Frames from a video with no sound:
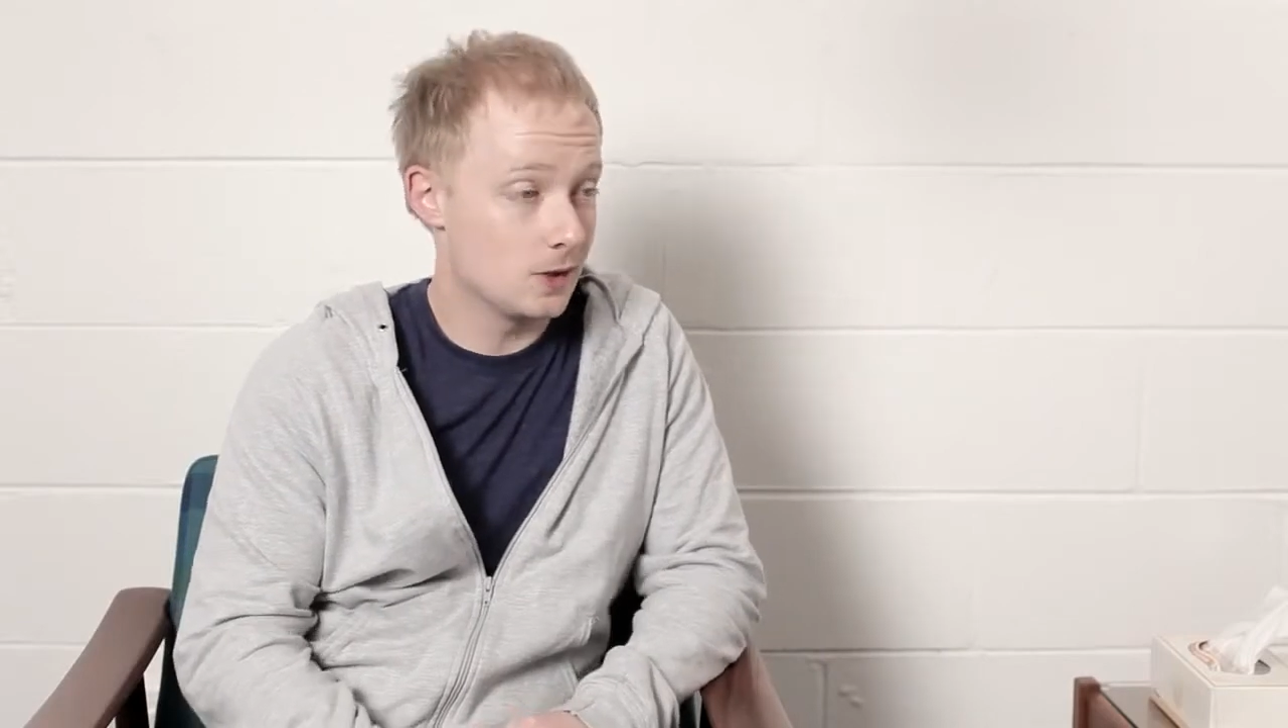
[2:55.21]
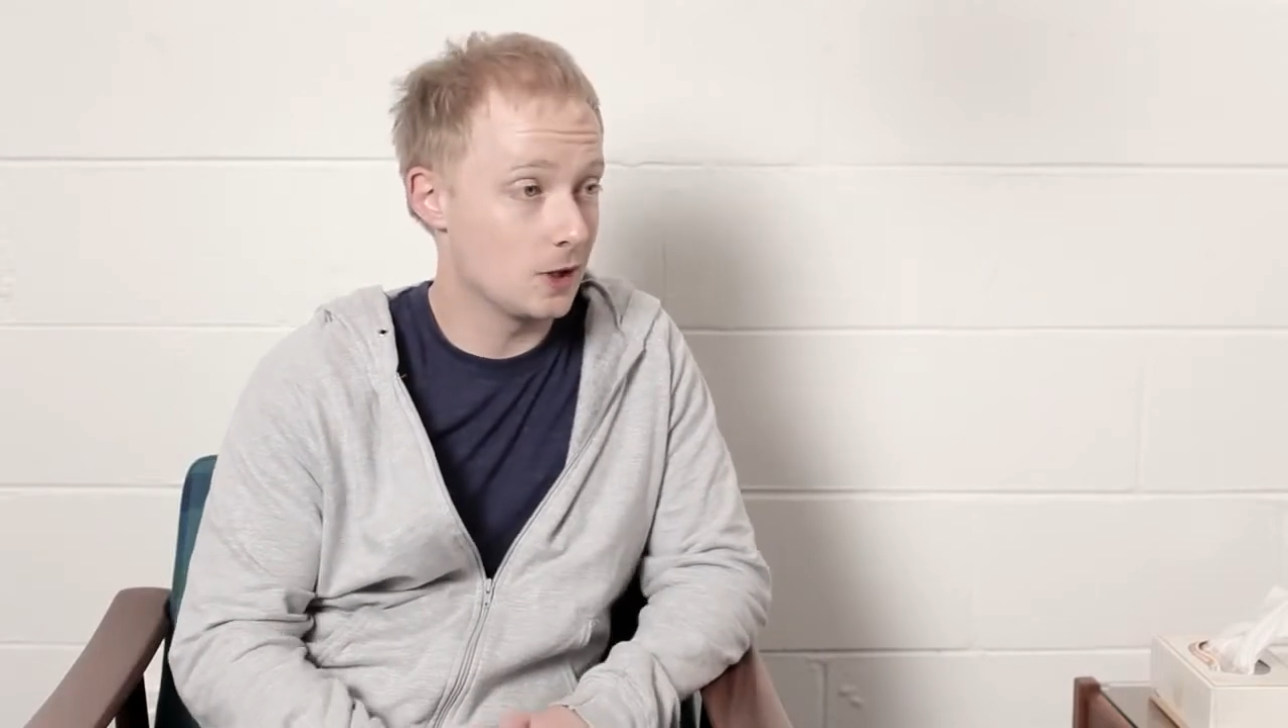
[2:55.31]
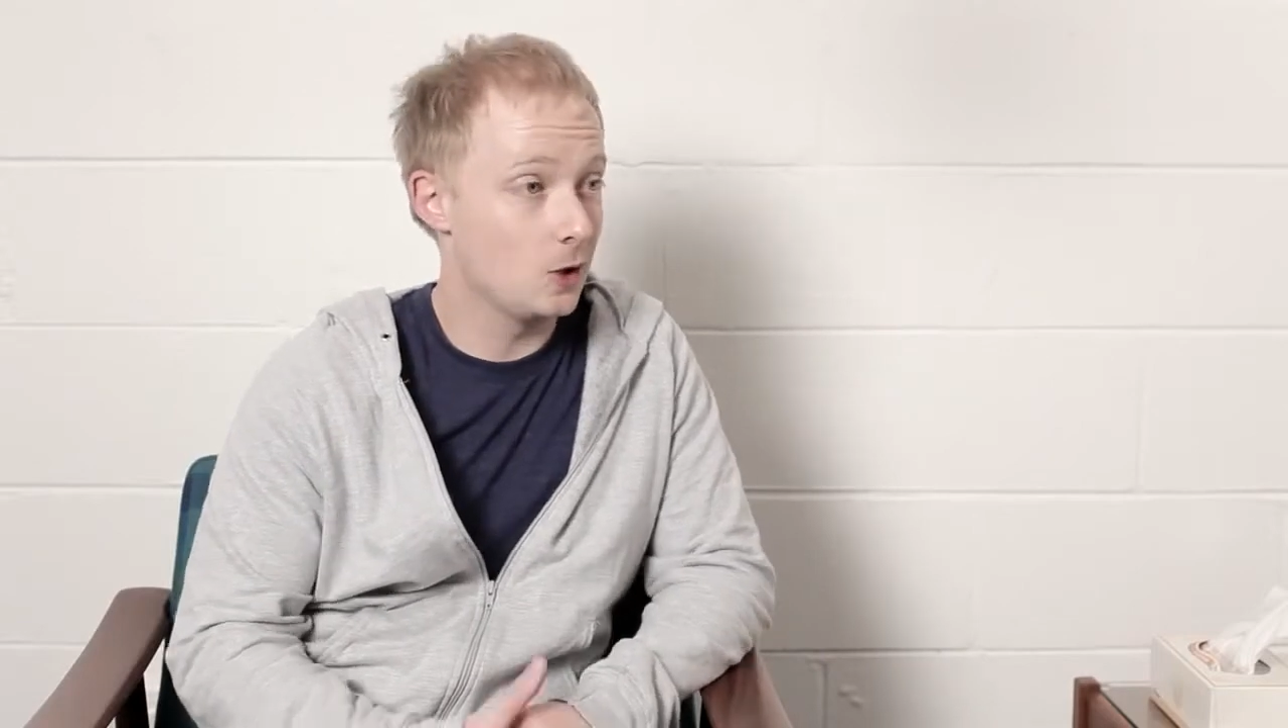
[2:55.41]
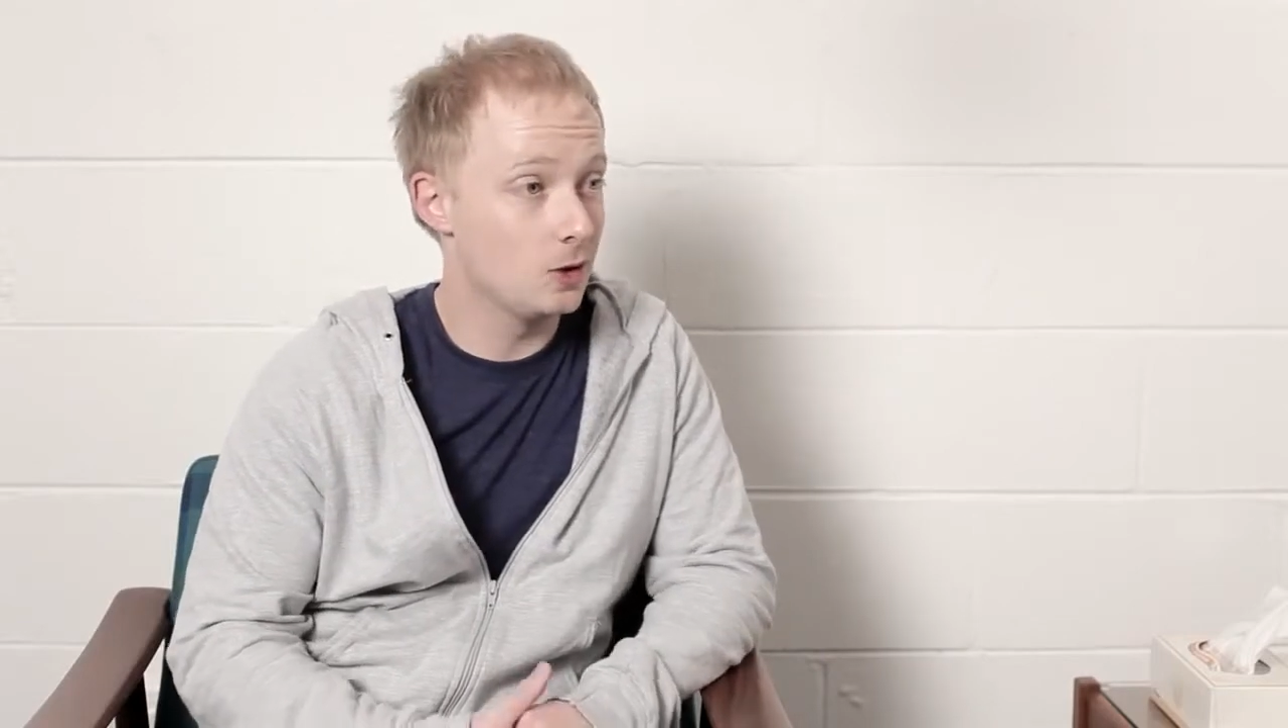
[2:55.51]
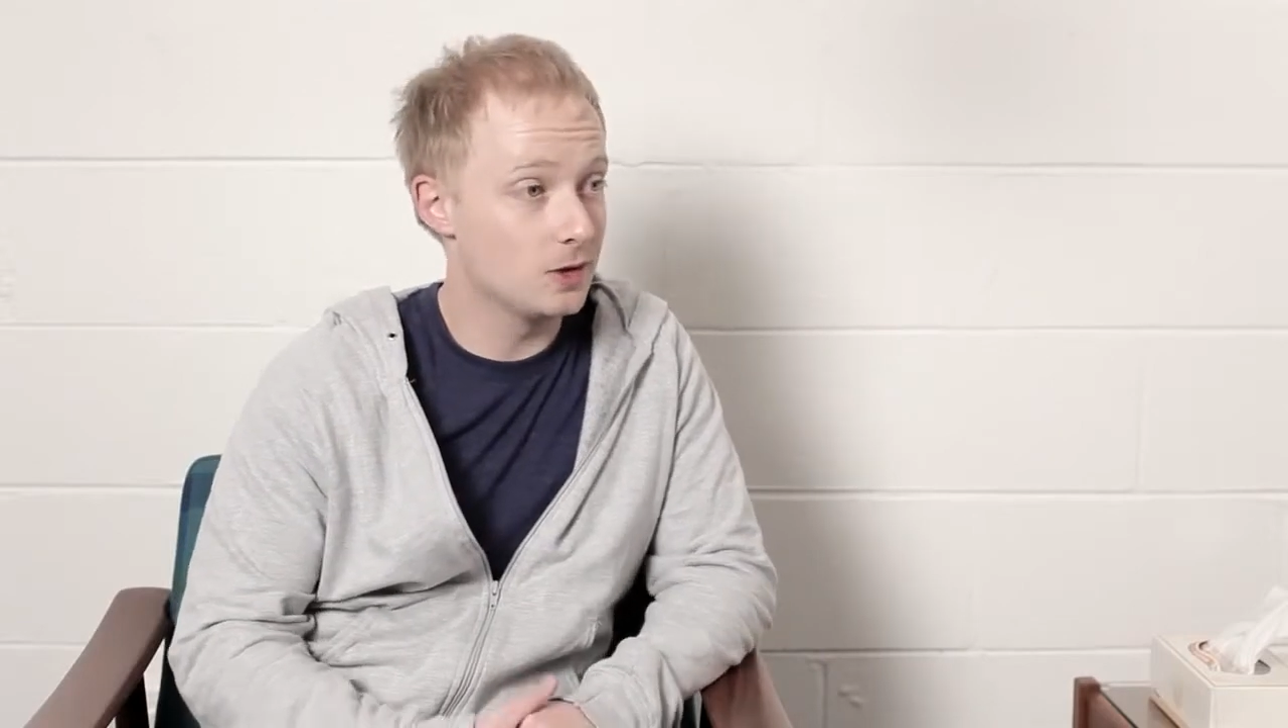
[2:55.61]

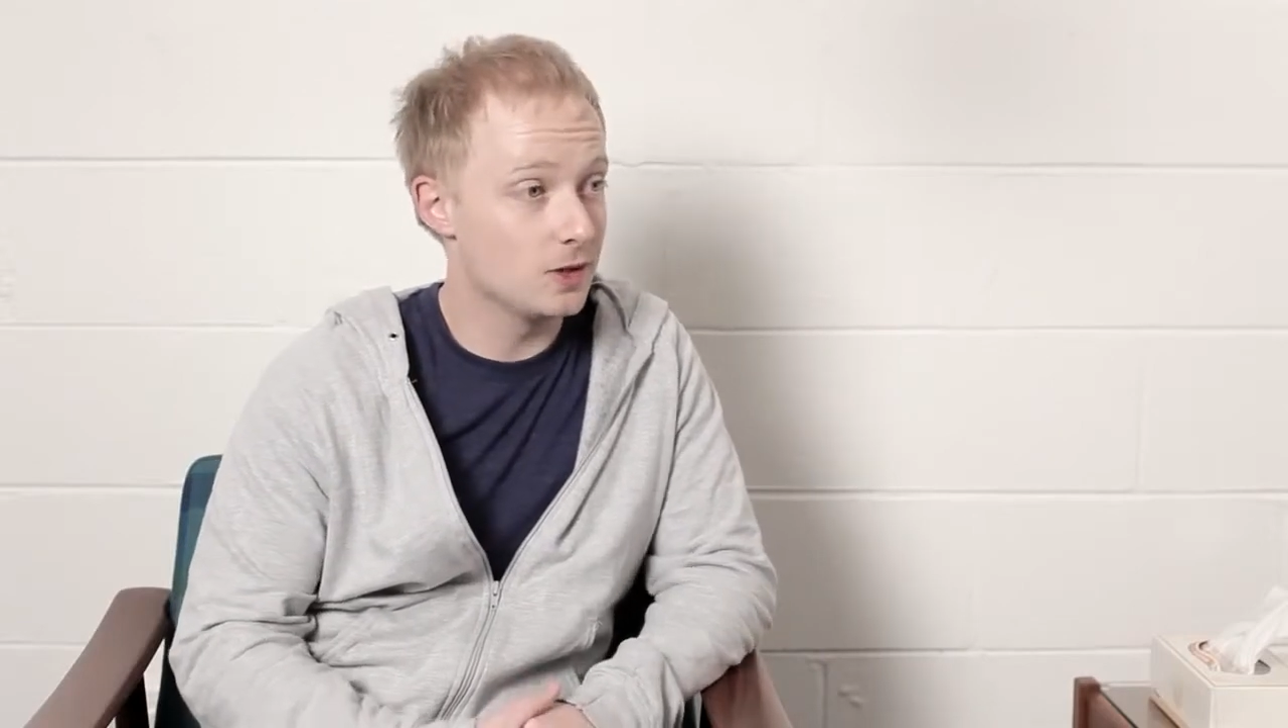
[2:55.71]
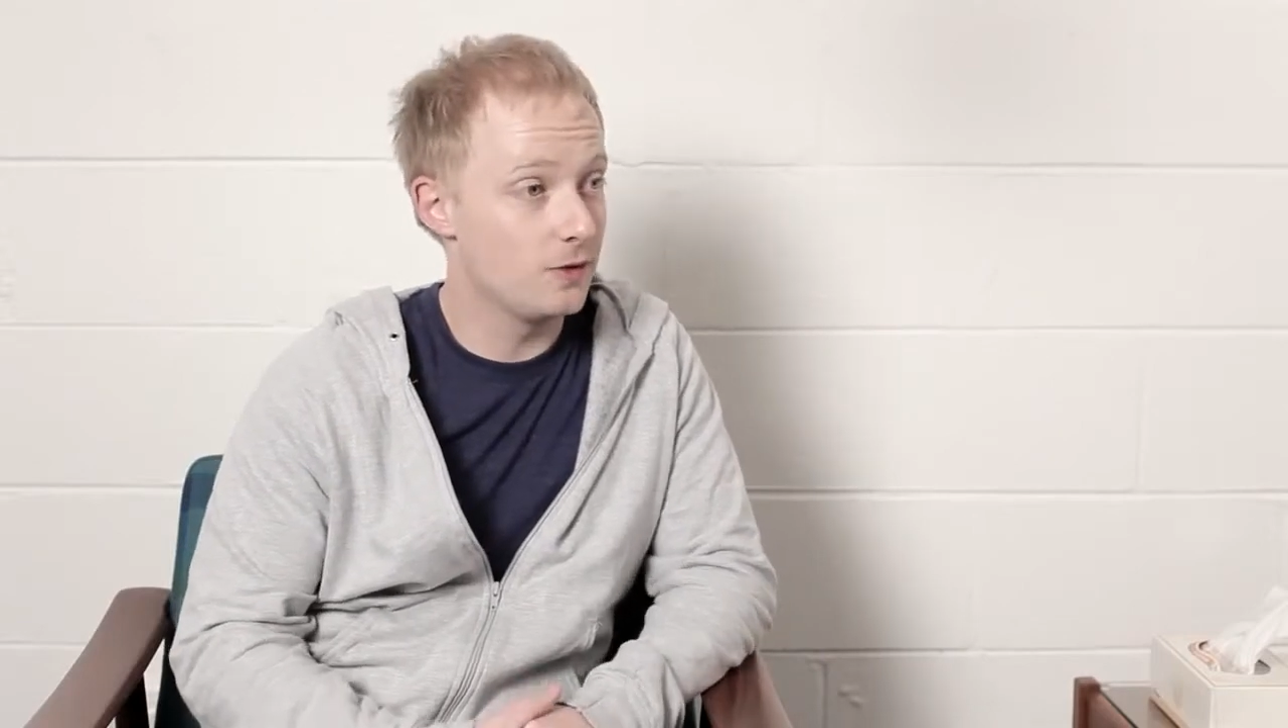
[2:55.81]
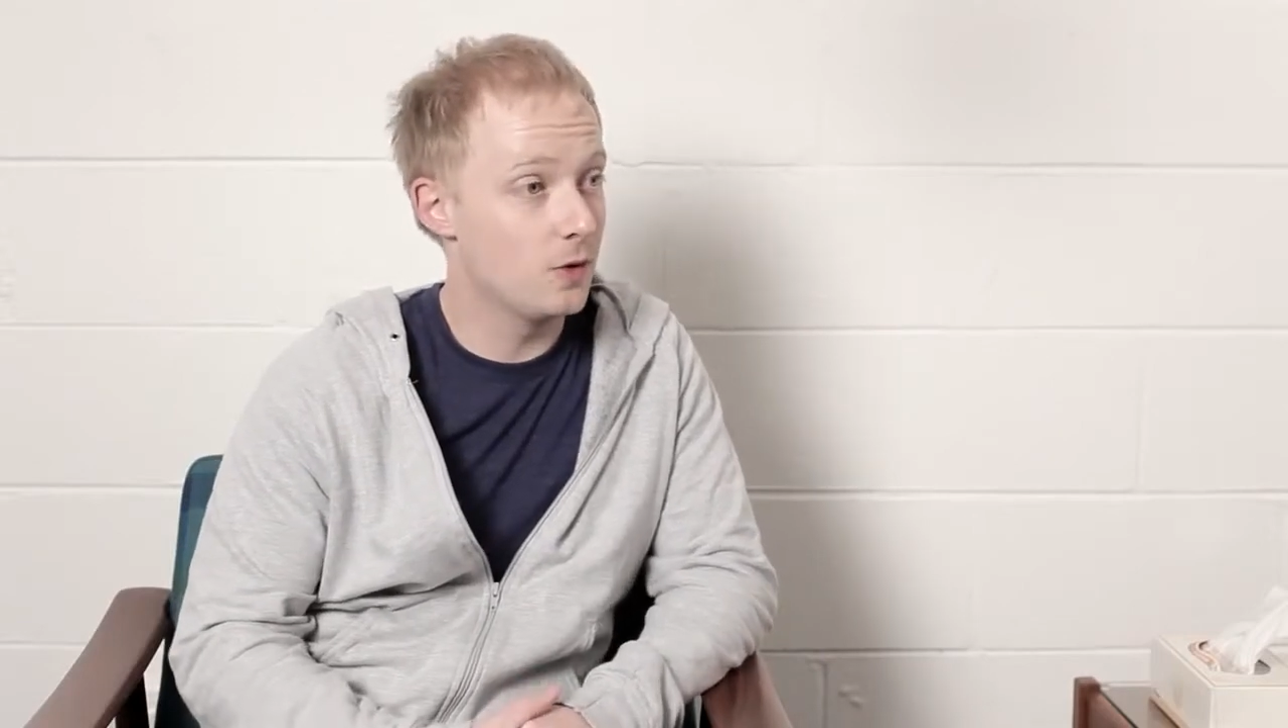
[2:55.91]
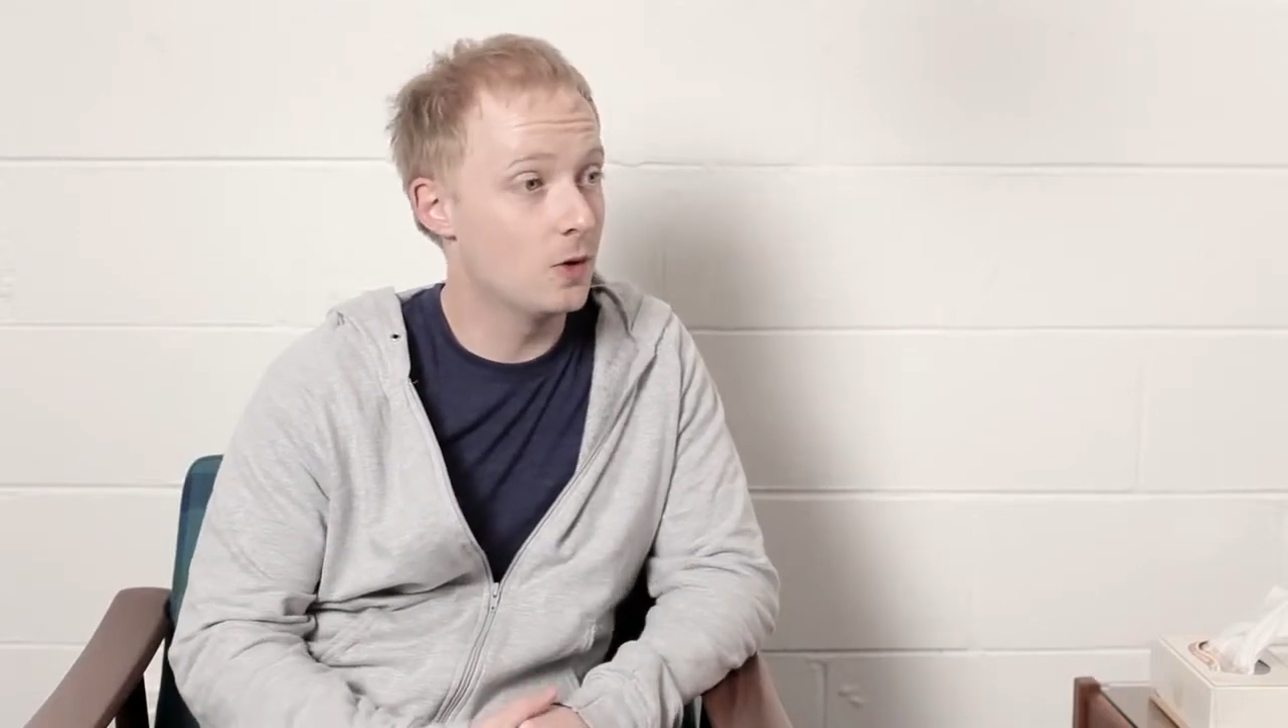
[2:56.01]
psychologist